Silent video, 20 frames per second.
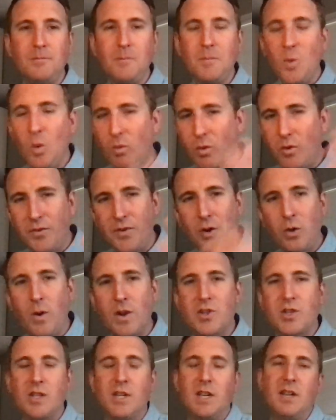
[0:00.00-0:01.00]
Worldview
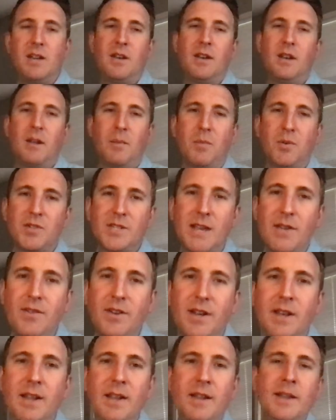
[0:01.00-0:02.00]
question number
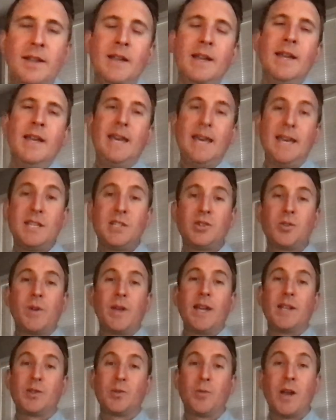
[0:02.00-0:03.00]
7. History
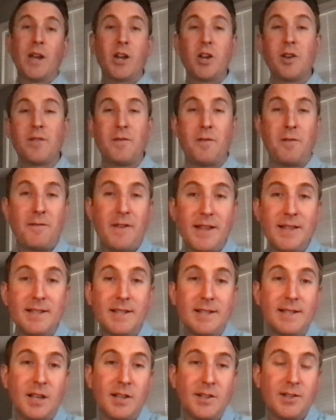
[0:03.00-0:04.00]
as a record of events
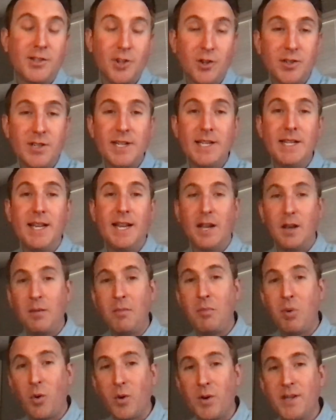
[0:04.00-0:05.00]
is uncertain and
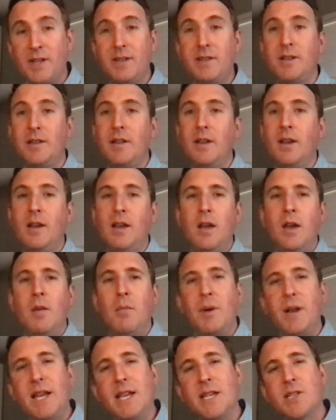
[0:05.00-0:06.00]
unimportant,
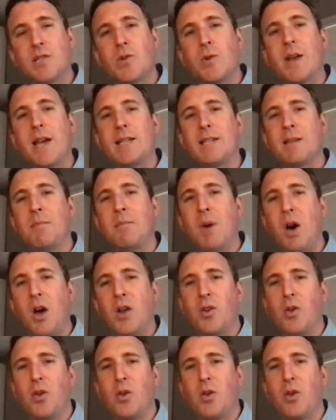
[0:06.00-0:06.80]
but history as a model